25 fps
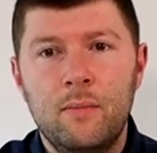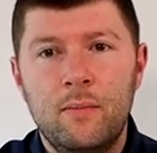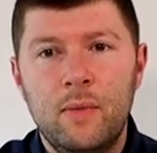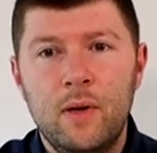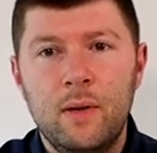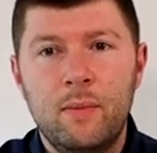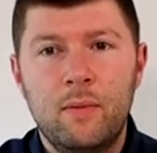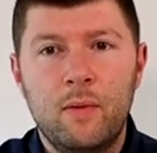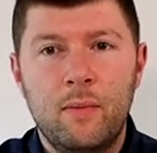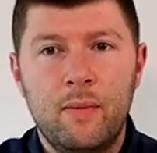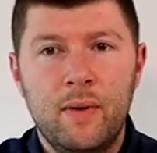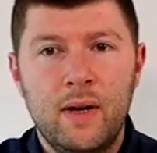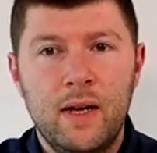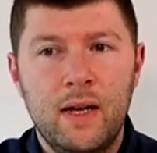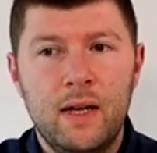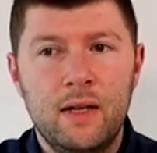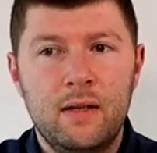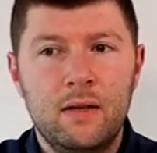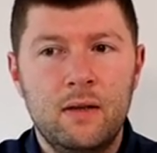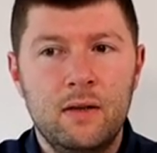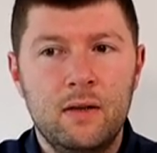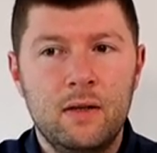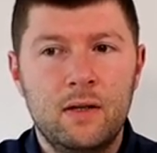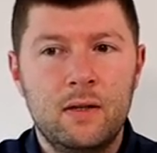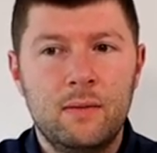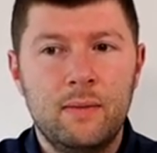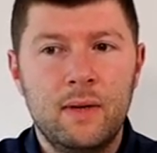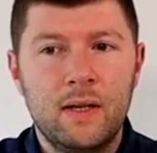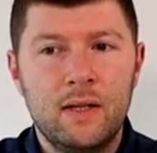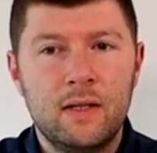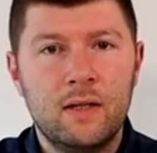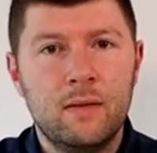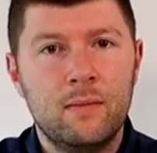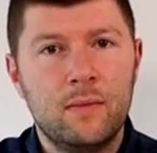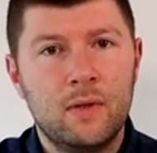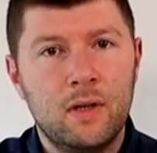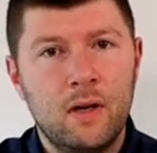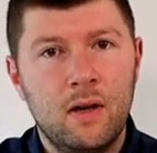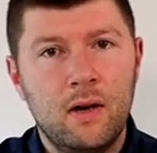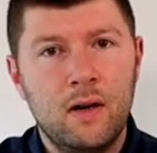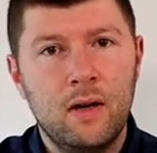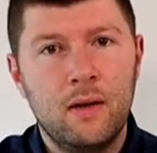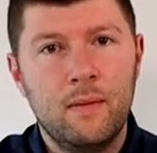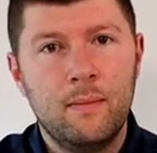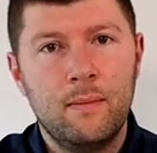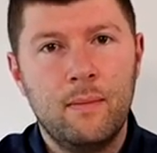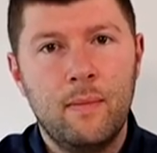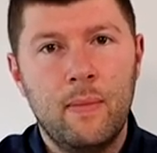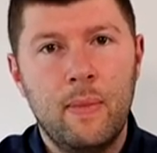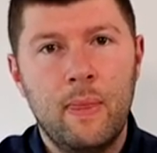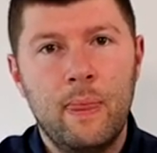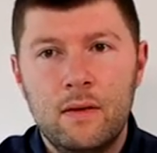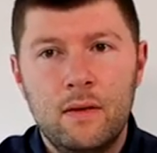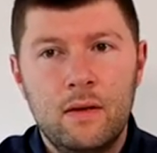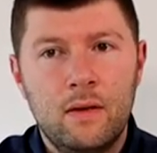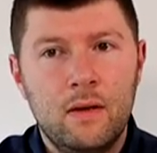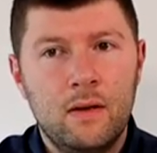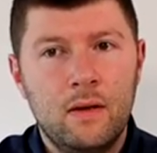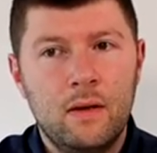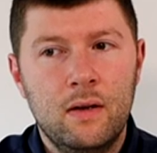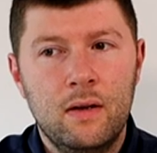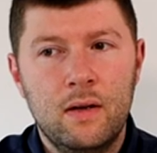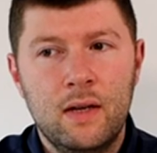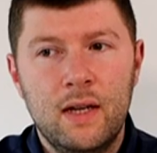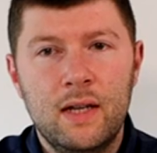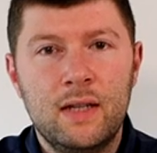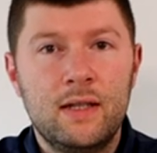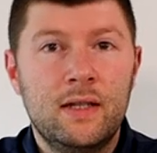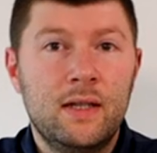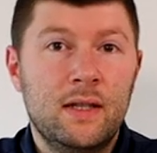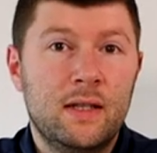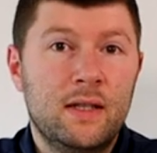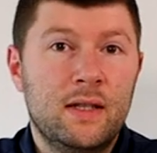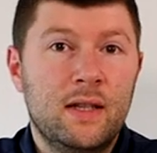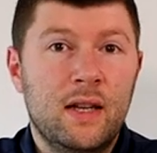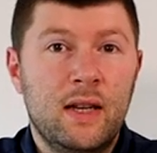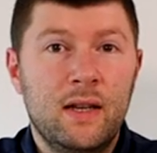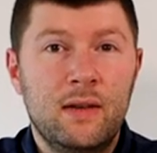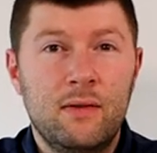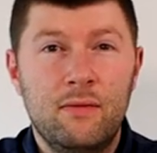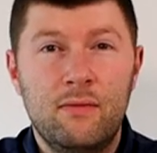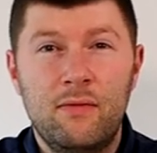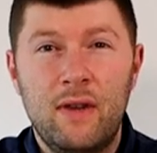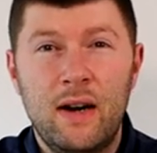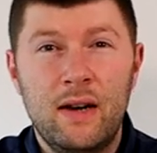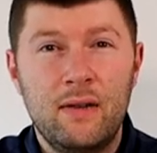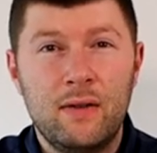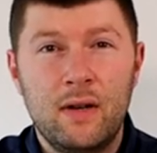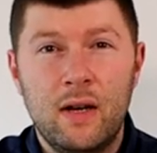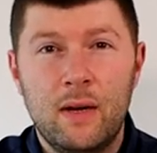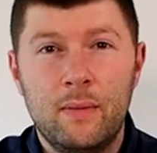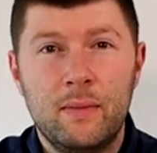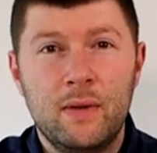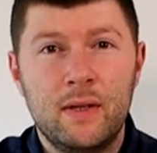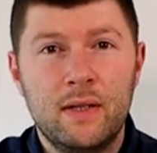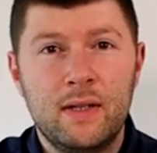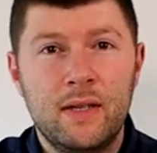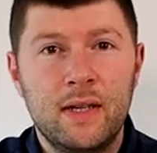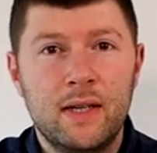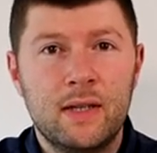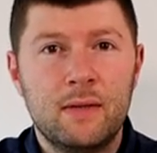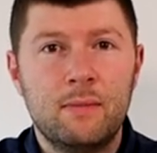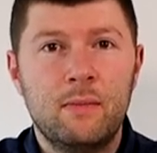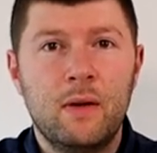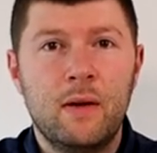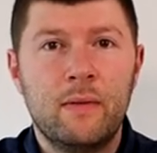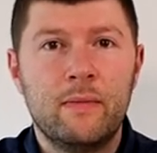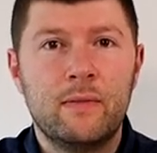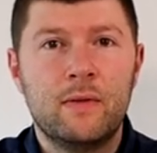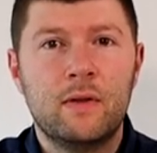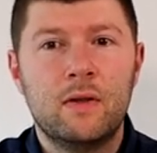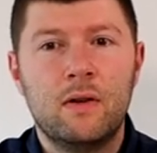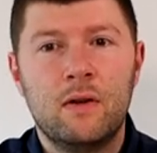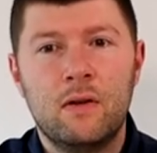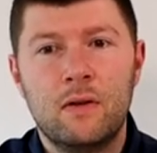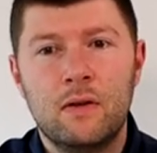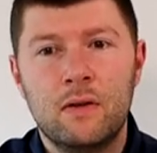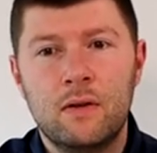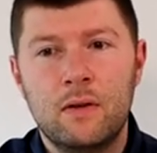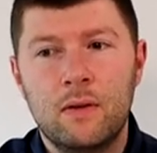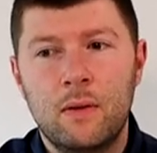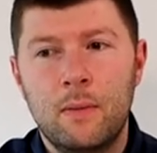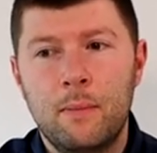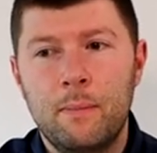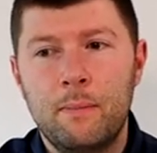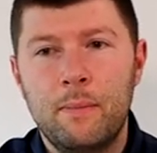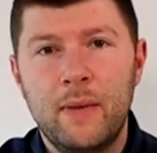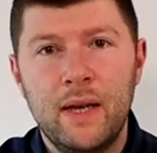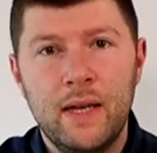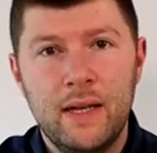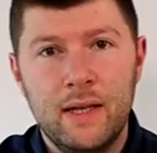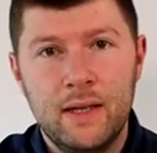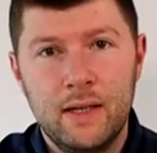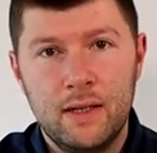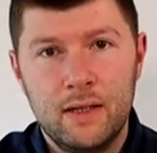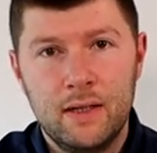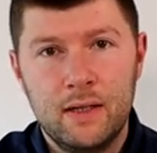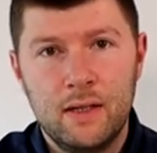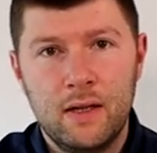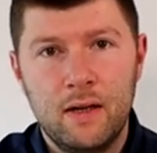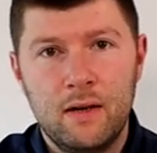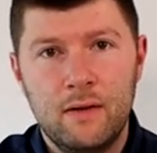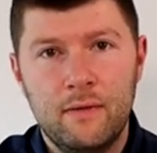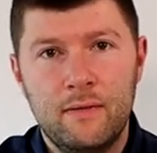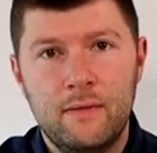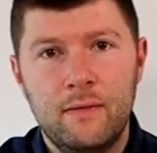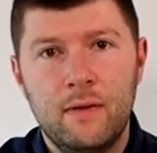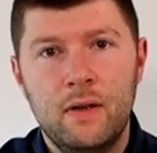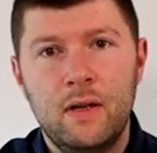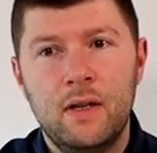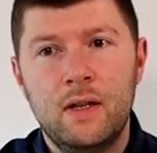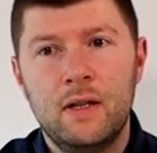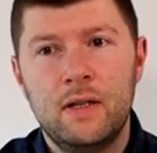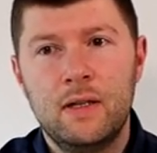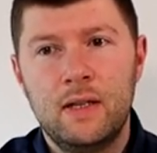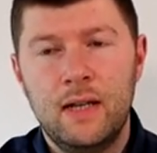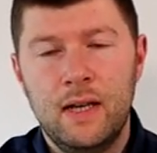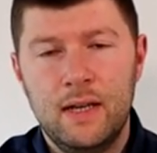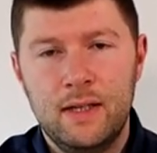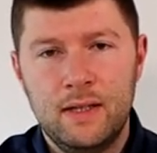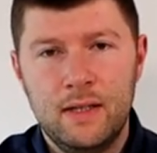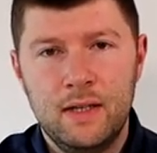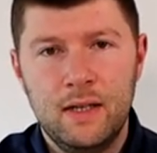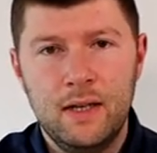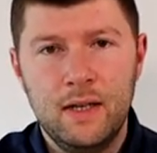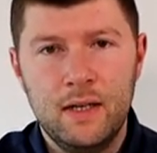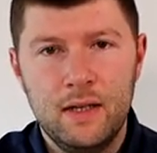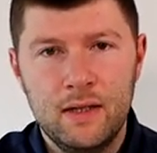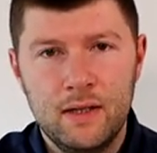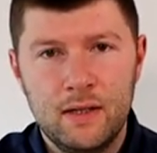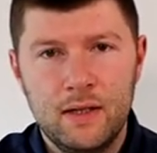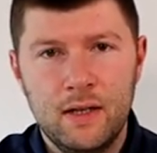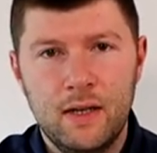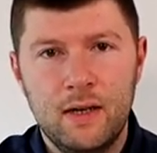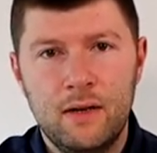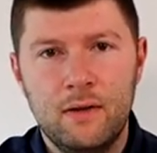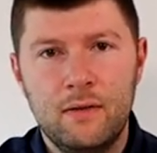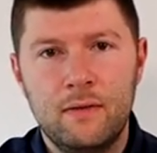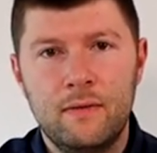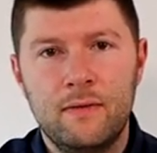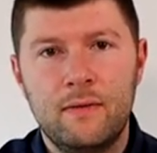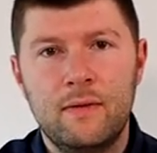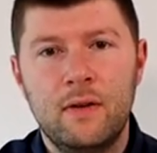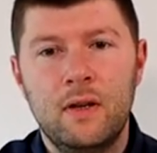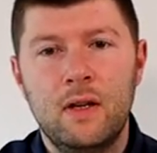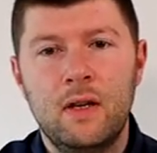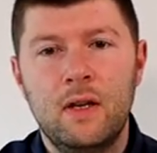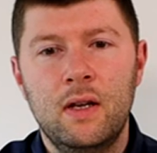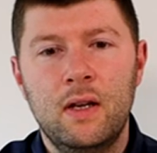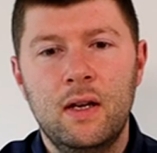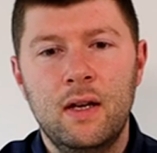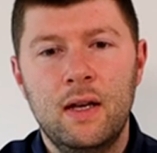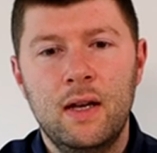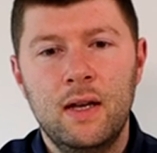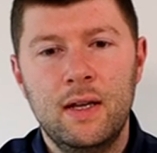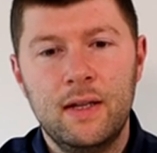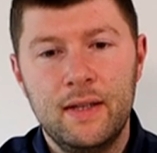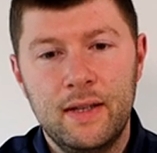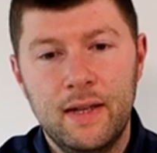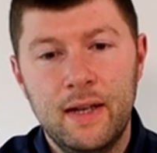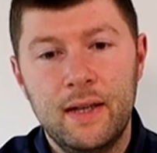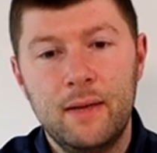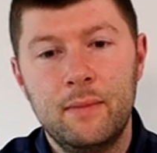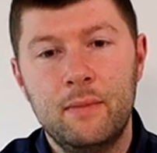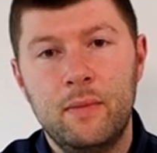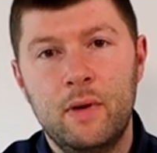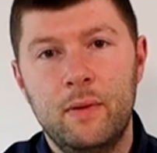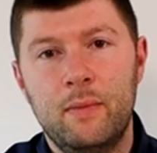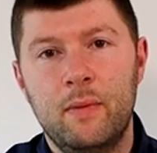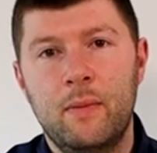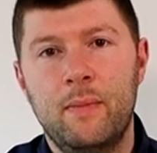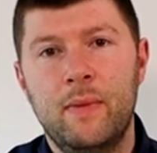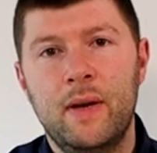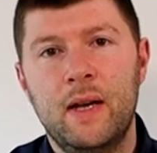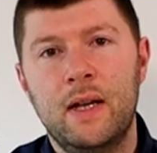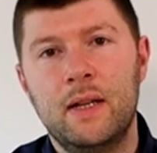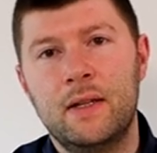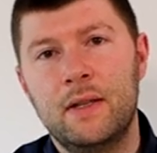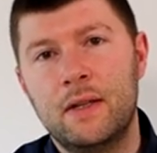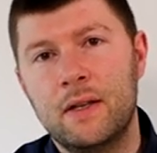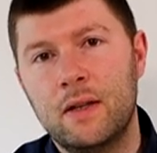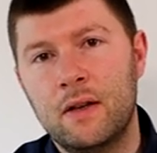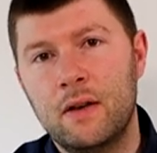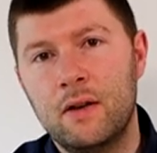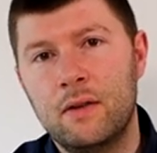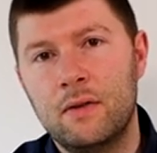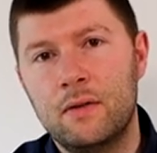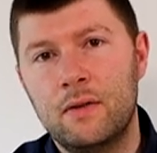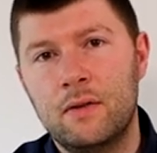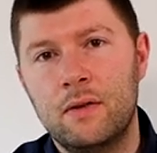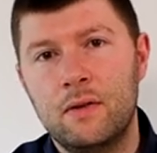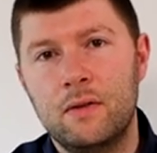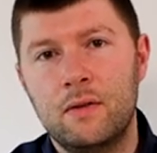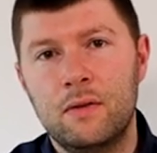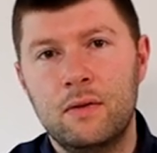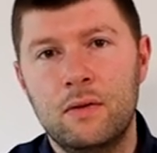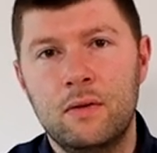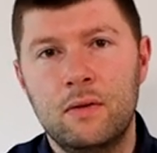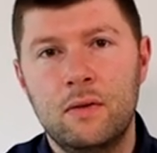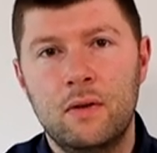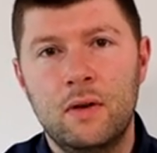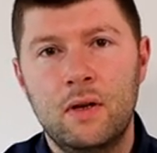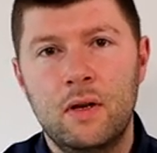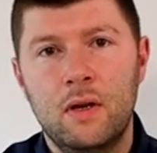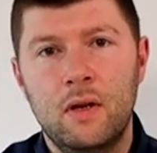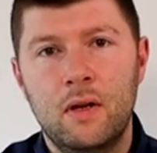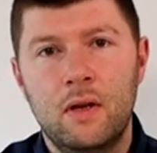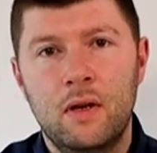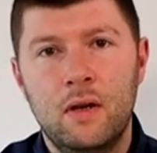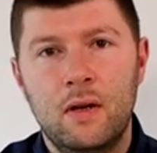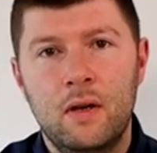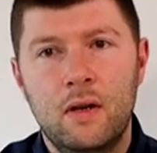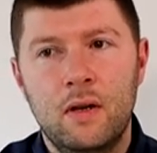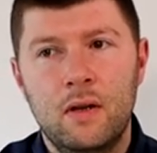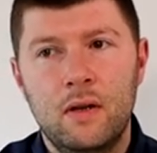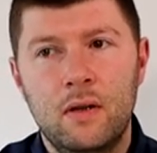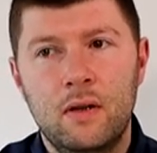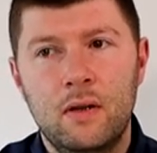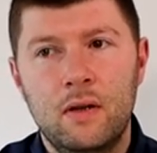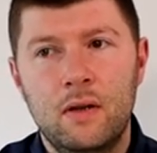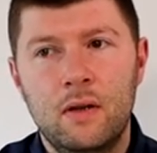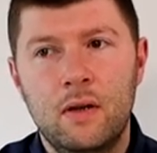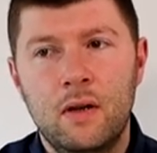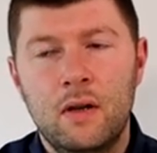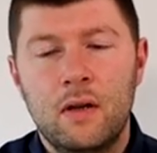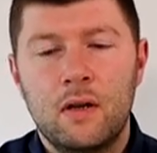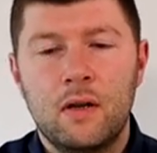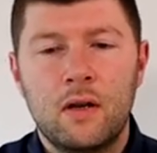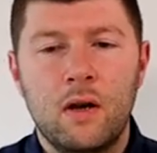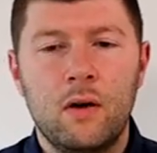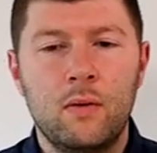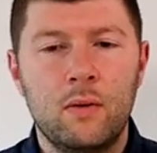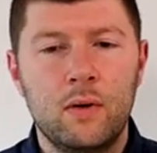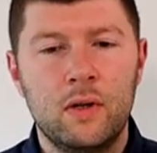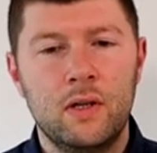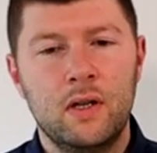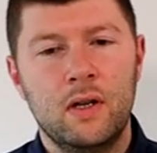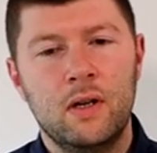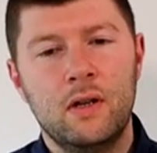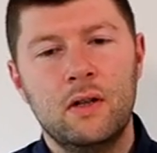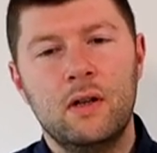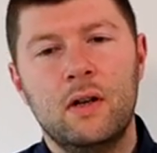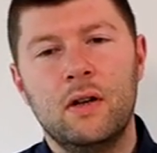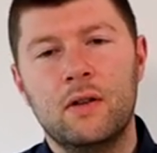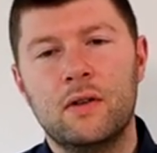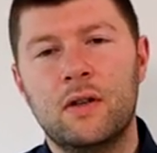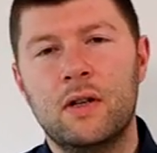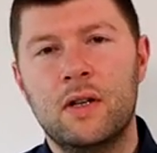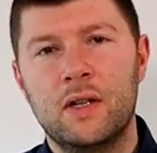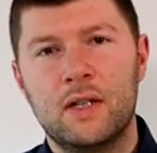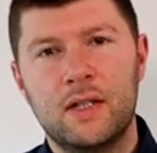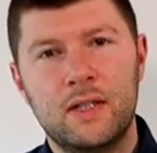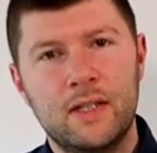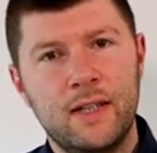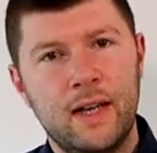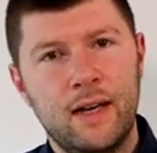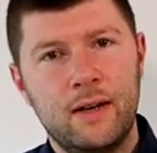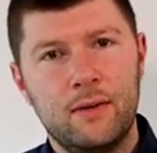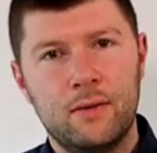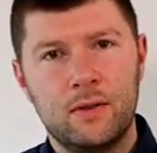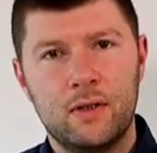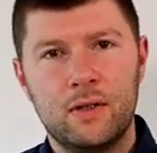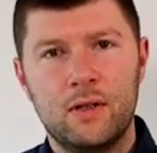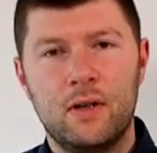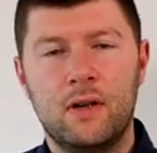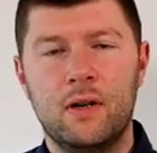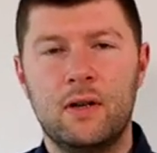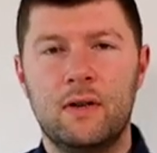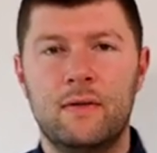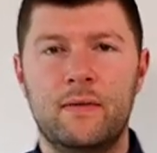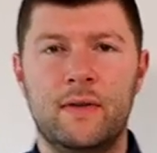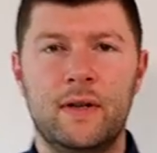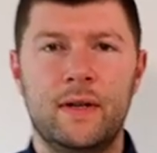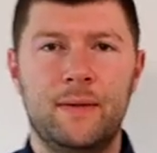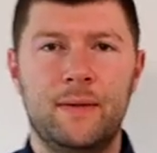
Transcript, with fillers: Be prepared to spend some time uh, let's just say round it up to six months on making stuff, testing it yourself, and then be prepared to go to go on uh, onto the sales side of